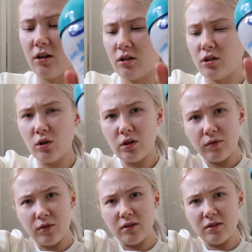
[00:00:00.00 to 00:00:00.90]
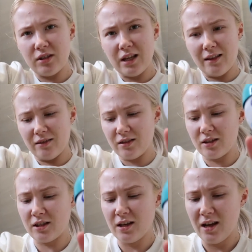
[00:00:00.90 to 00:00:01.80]
got two different
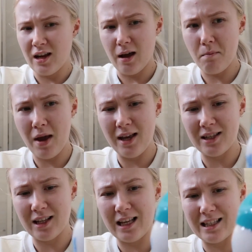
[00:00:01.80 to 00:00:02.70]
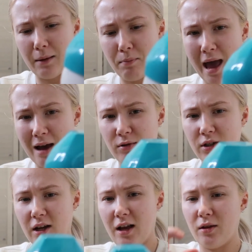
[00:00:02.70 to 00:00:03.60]
scents, and basically it's like
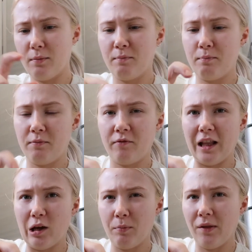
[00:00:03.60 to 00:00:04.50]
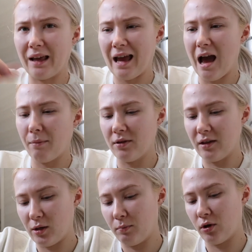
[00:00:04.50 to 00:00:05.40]
powder, and you fill it up in the cap and
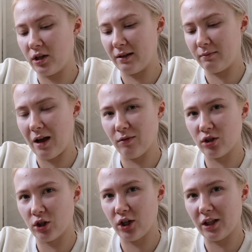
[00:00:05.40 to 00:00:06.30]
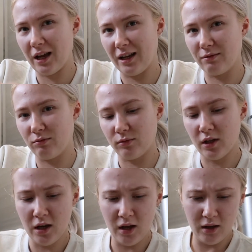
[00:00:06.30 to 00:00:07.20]
then you put it down the toilet and it
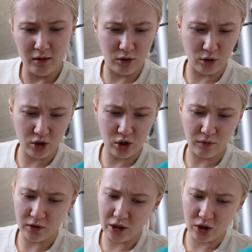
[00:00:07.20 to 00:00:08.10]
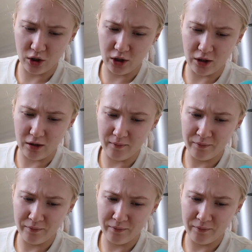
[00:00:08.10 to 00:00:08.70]
does stuff to your toilet.